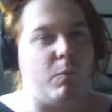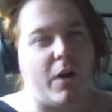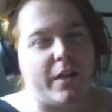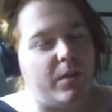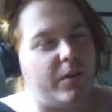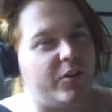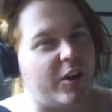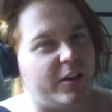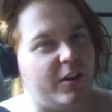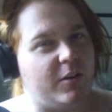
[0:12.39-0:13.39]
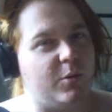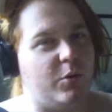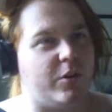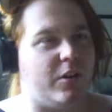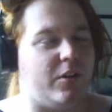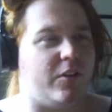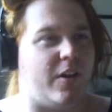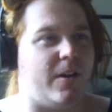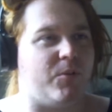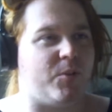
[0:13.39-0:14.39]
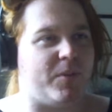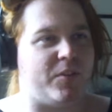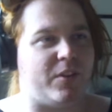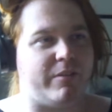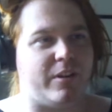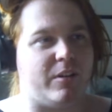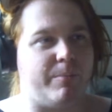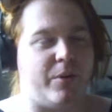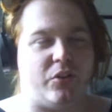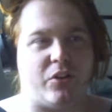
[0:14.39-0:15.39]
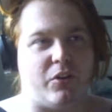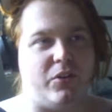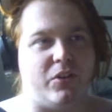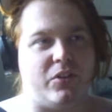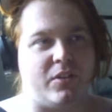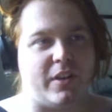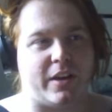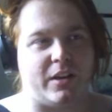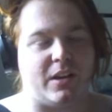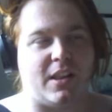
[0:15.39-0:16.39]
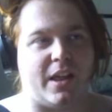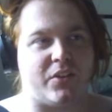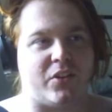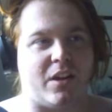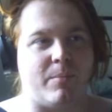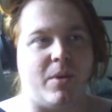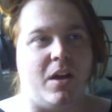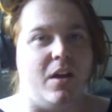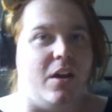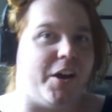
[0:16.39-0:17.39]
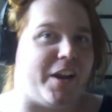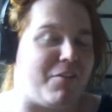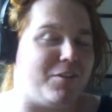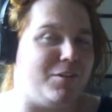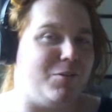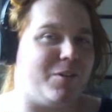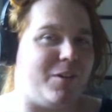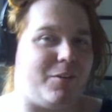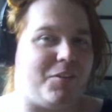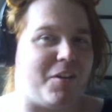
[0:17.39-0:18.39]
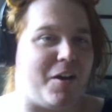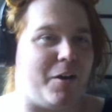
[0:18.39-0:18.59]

rather than taking a look at specific personas like I did last time, I'd have a look at